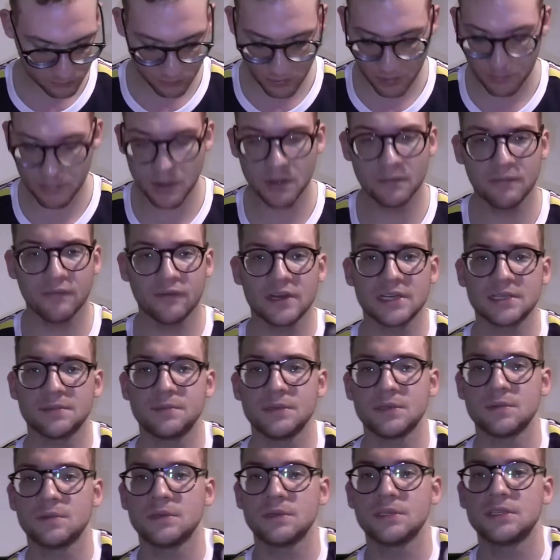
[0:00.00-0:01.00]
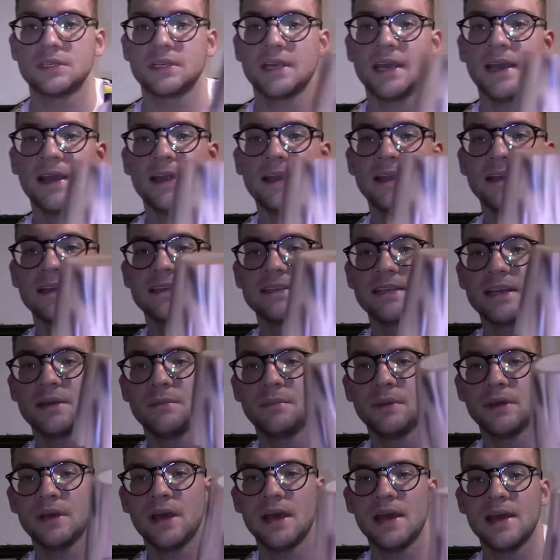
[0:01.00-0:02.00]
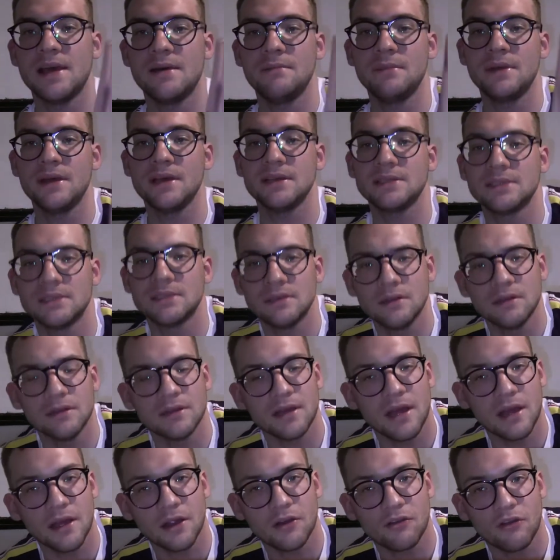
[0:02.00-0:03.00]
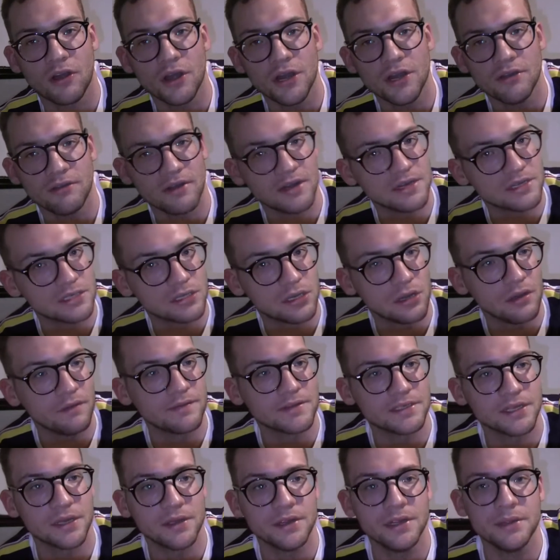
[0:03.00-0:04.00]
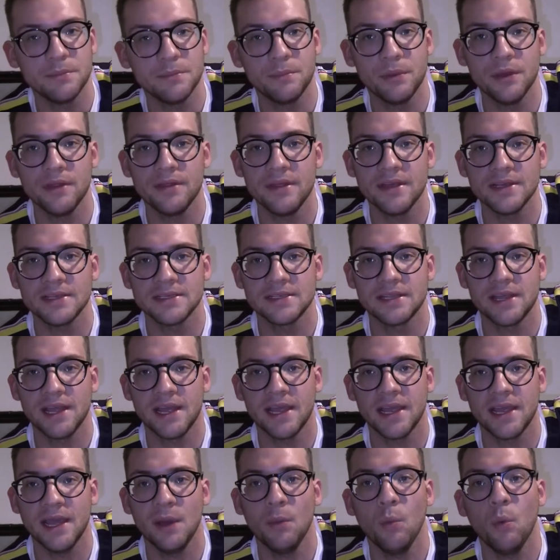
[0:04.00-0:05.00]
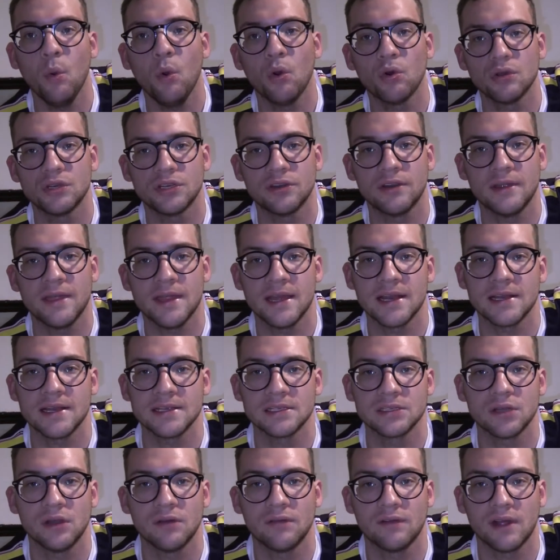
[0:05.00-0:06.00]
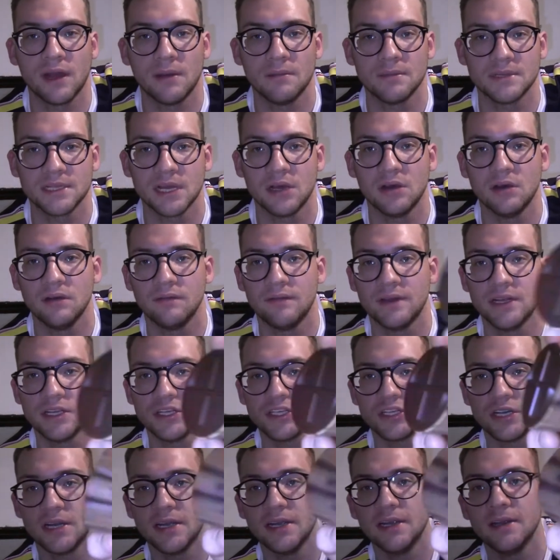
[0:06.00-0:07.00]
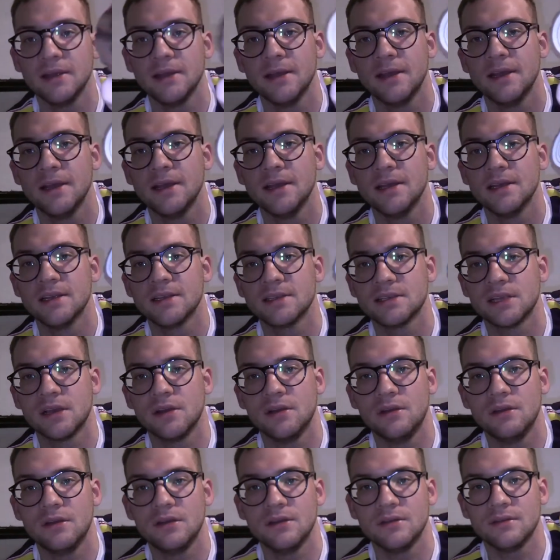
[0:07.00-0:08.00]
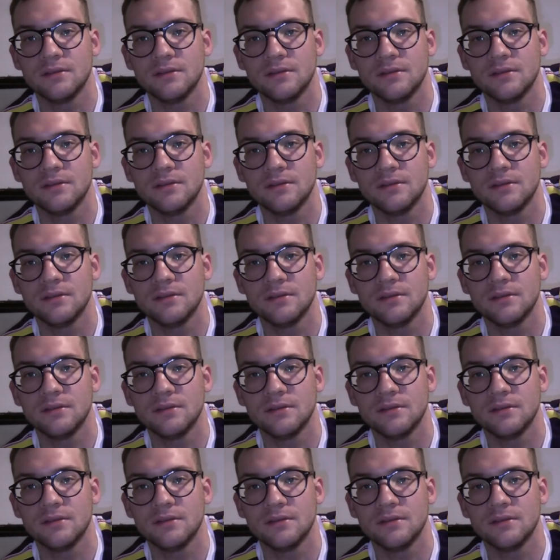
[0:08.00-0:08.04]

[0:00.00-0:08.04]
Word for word: my mum for Christmas once again is um, it's a grow your own sloth. So you put this thing in water and then a sloth comes out eventually. So